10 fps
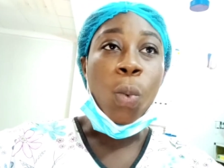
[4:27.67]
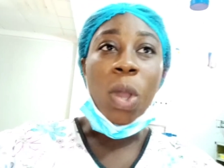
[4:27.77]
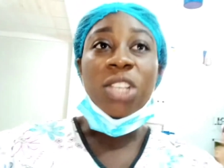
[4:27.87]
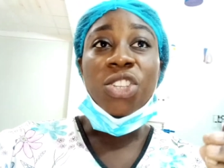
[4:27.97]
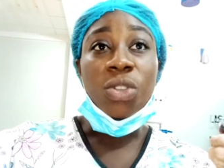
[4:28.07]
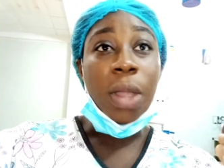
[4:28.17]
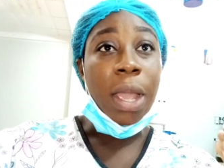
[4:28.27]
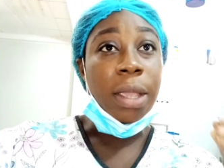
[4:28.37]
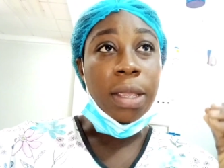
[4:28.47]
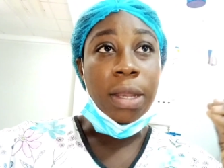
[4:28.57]
Once you
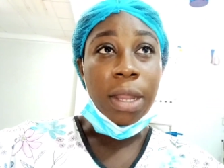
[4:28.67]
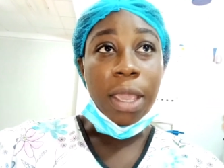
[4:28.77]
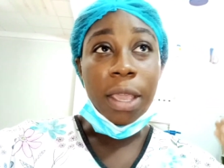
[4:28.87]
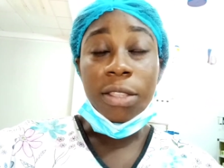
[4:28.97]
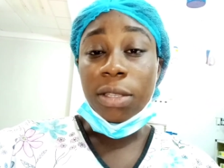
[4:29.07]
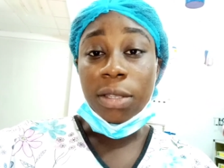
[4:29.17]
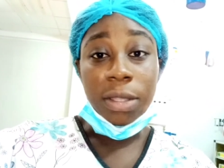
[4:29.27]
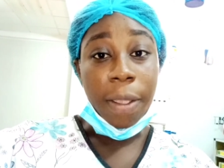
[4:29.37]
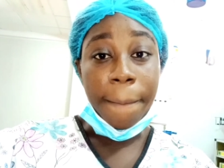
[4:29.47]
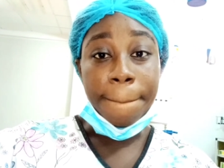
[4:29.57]
are in the health
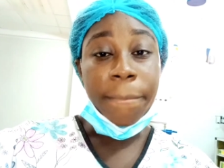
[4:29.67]
system,